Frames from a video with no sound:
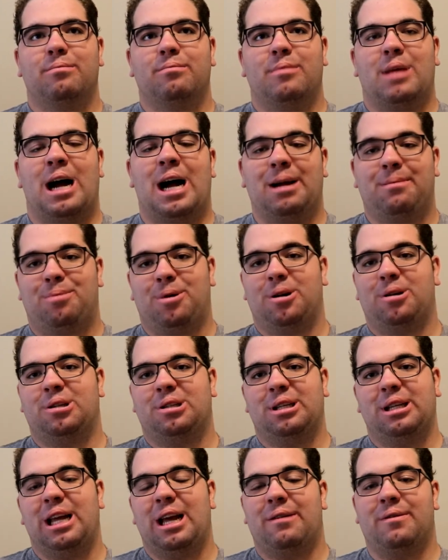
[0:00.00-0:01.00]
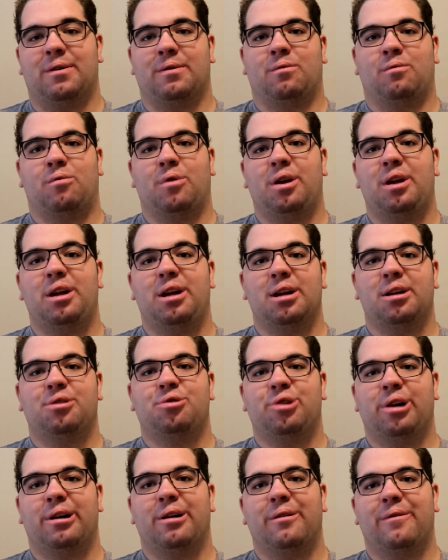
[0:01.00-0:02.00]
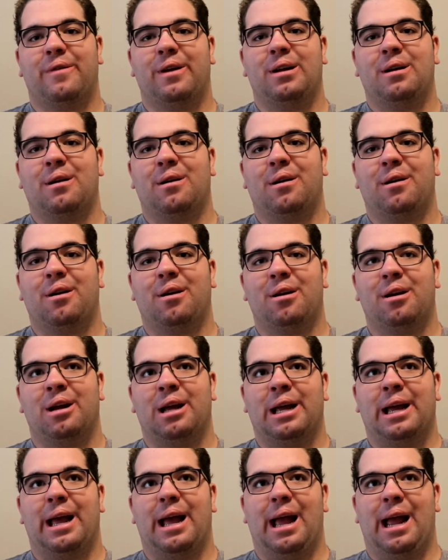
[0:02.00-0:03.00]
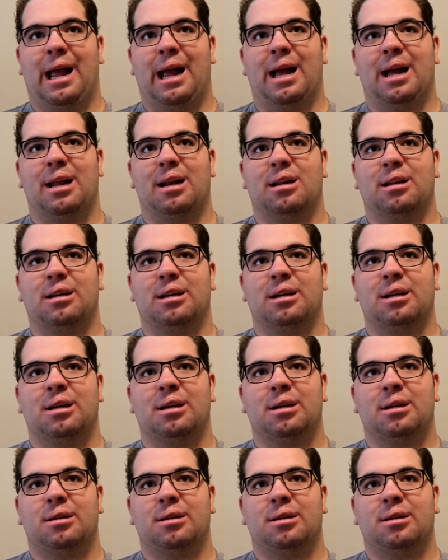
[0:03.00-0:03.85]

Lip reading: I personally have a really good trigger finger, and